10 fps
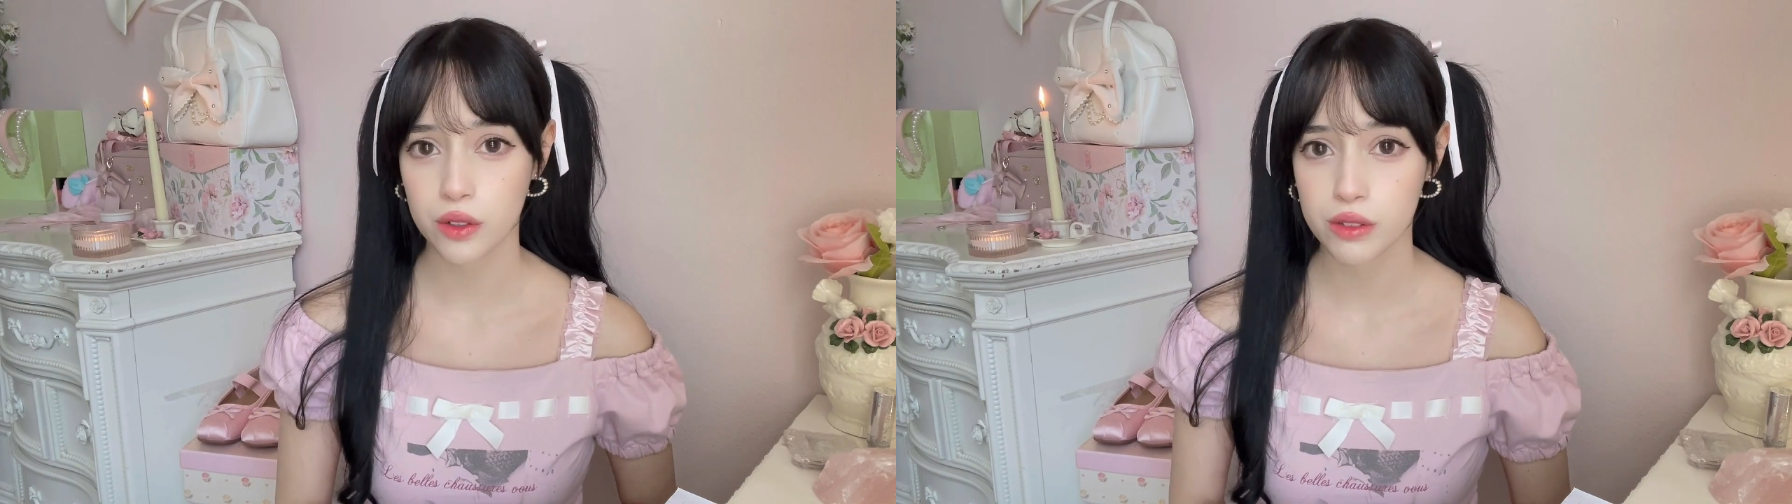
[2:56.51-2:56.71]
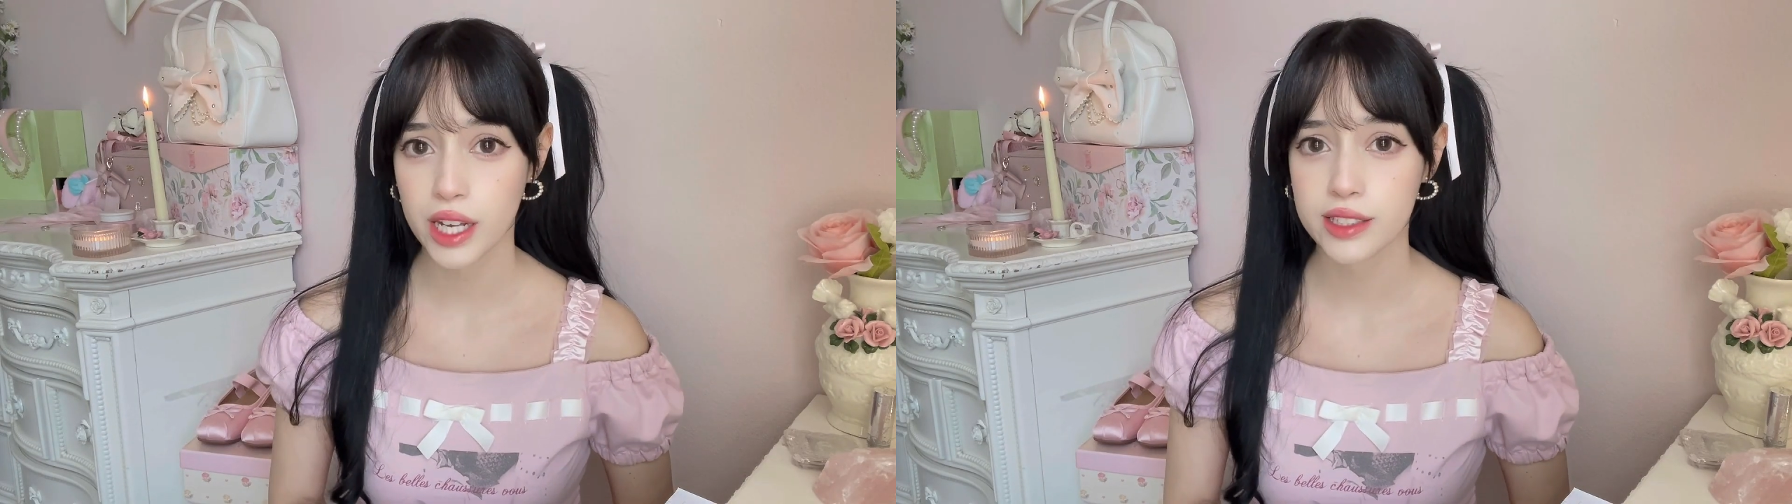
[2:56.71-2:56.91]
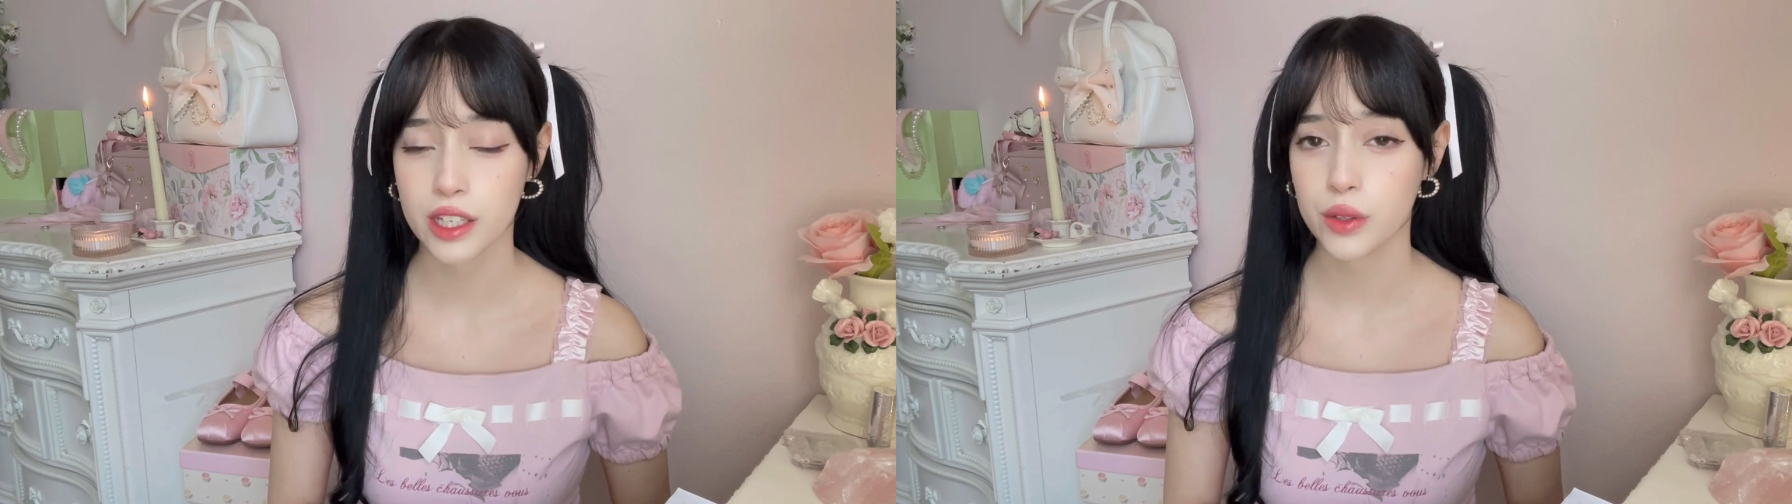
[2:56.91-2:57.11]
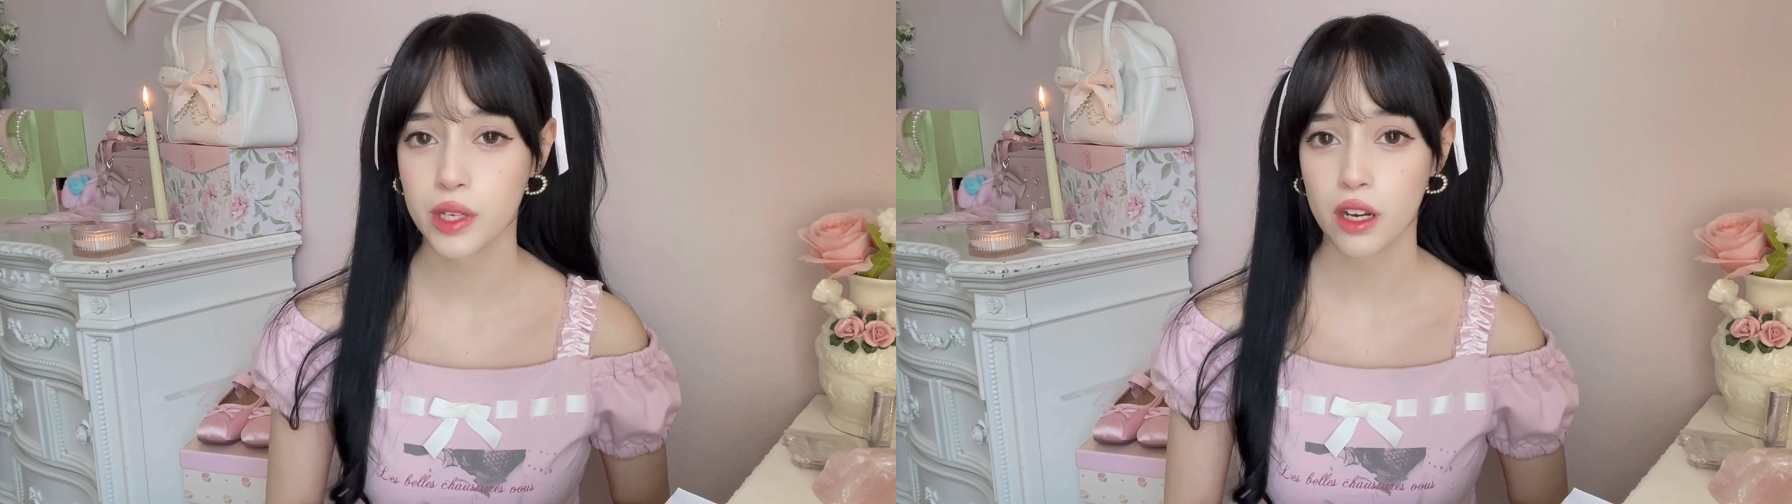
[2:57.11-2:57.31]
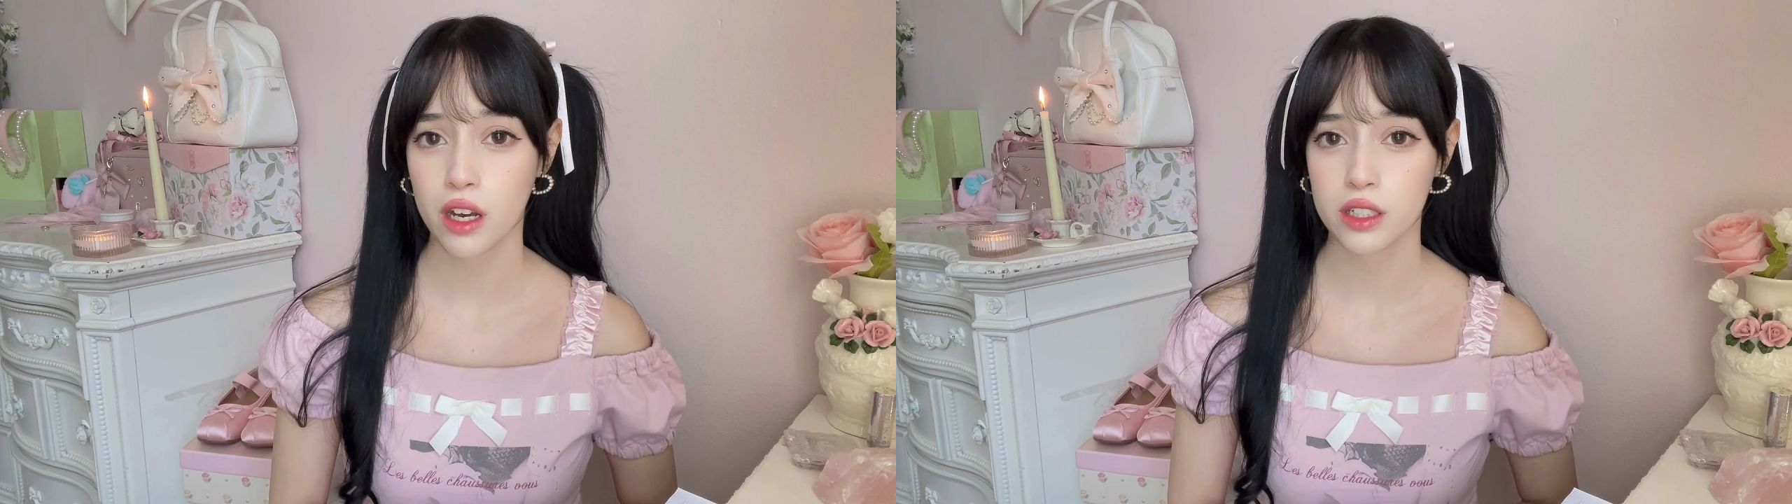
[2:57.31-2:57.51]
or red that you
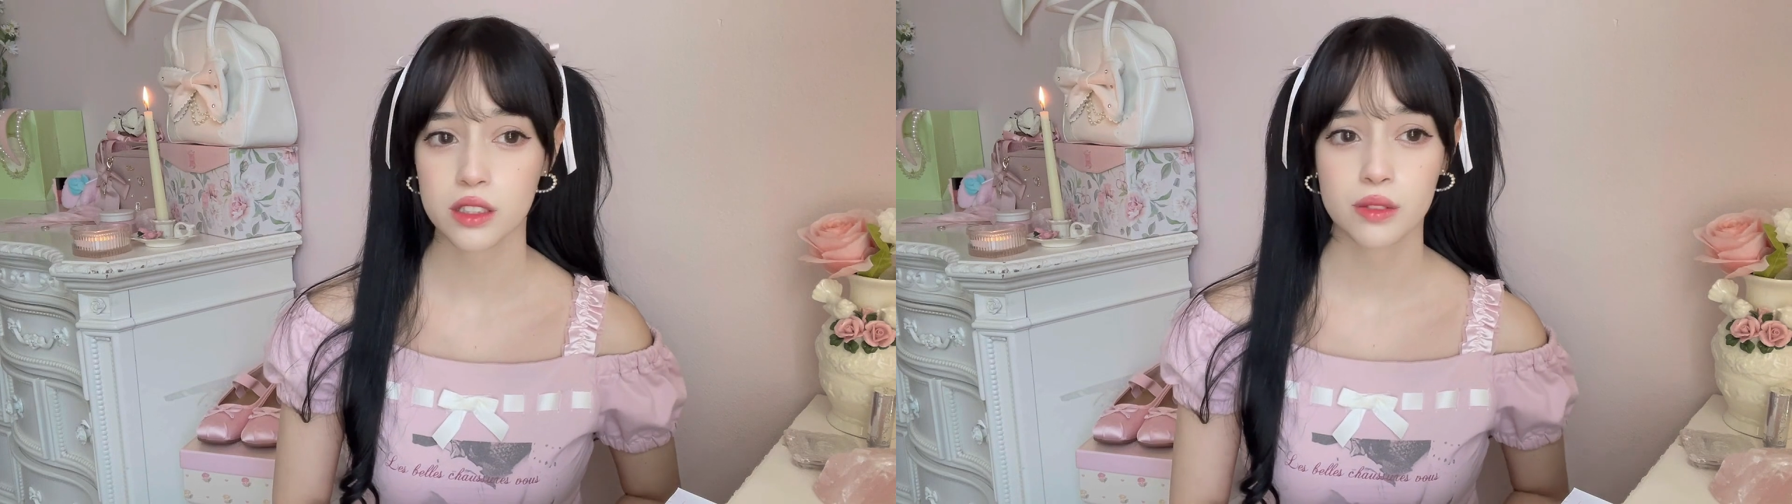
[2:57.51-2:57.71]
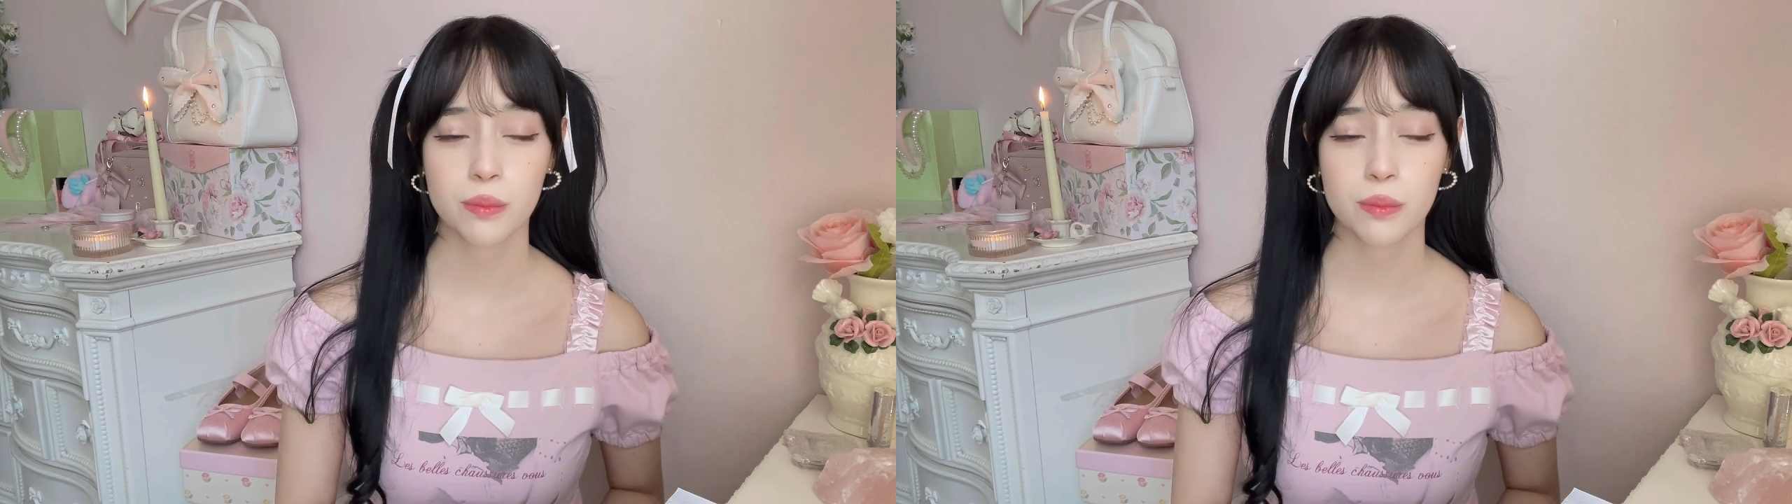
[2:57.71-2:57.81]
cannot